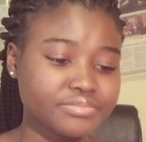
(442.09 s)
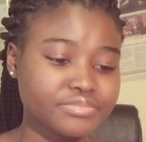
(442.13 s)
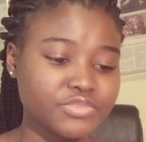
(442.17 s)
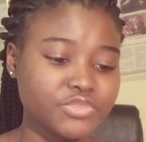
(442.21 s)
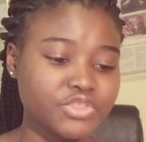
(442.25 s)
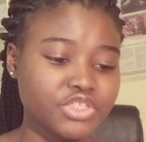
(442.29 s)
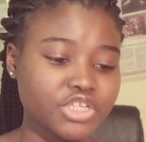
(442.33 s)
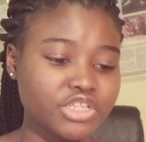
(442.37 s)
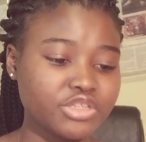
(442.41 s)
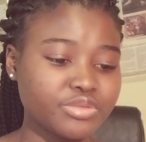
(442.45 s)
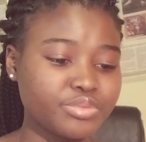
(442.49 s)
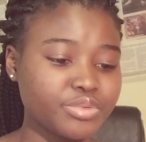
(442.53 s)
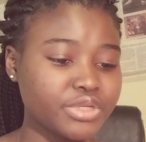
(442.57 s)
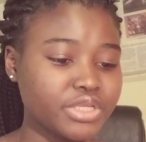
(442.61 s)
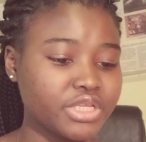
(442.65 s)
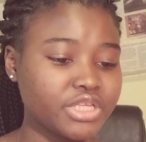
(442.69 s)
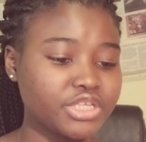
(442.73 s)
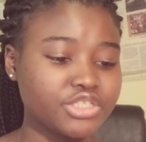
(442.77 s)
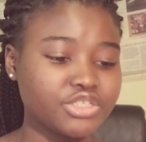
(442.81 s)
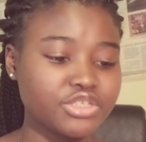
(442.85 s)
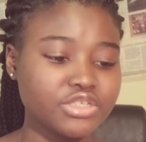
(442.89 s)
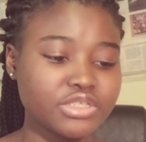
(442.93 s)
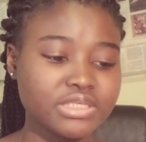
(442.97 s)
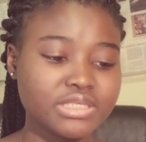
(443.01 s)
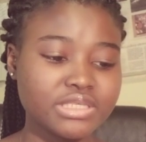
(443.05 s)

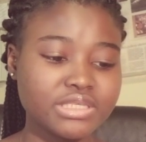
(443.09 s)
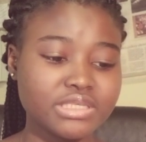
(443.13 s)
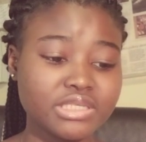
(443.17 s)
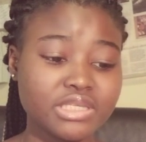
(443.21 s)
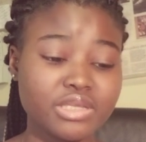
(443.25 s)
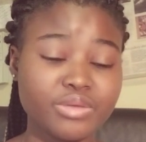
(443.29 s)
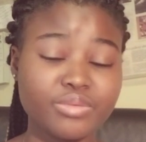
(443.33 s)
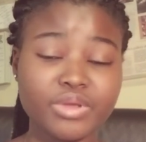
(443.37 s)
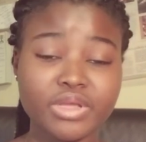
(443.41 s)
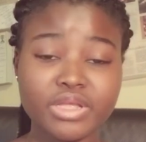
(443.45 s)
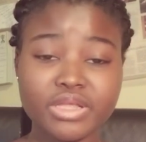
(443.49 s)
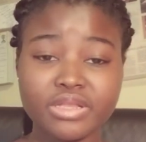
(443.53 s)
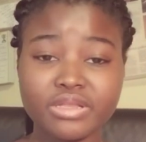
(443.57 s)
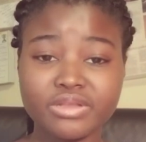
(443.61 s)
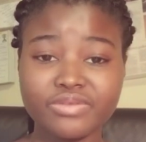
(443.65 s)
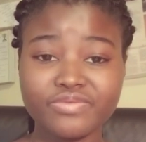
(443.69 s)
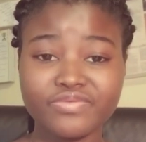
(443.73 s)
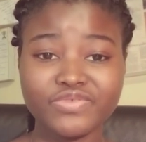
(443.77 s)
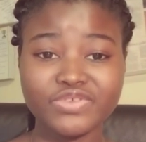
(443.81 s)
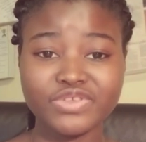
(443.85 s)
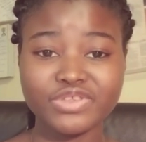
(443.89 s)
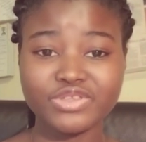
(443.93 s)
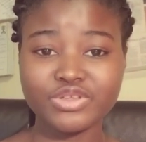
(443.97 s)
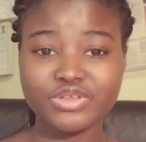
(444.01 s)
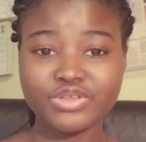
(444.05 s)
transportation system, and
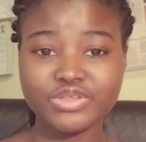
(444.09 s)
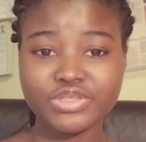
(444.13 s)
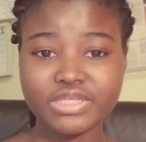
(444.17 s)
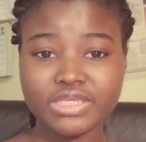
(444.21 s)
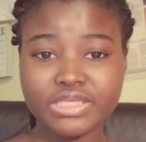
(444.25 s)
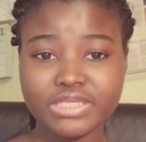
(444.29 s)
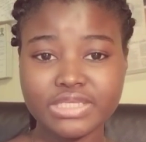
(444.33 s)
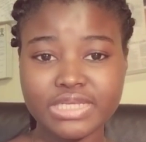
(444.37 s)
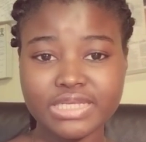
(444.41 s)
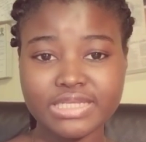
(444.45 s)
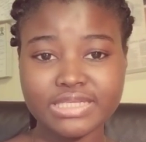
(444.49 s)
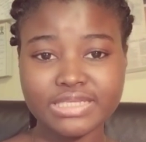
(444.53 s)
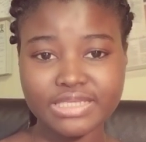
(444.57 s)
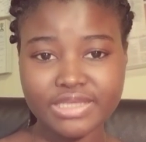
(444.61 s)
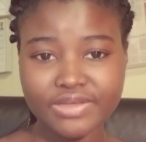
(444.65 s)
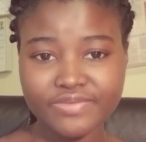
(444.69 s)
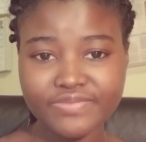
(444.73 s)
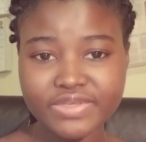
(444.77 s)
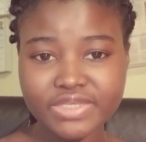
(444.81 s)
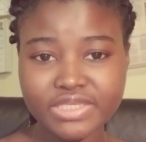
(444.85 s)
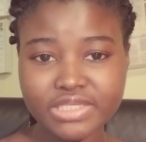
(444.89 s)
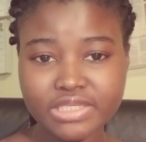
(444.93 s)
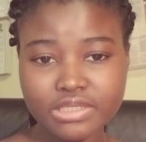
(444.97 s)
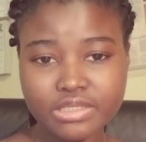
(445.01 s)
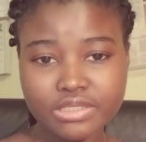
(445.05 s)
resources and
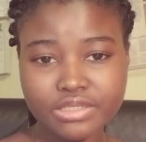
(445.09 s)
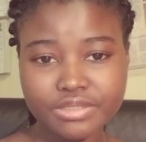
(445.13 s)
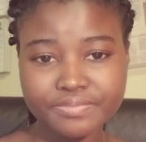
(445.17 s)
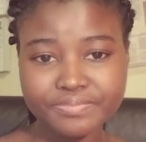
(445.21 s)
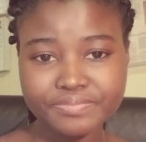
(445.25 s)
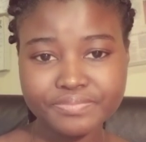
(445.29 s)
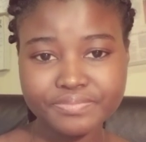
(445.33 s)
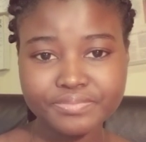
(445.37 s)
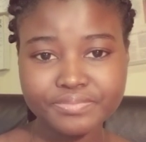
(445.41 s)
services.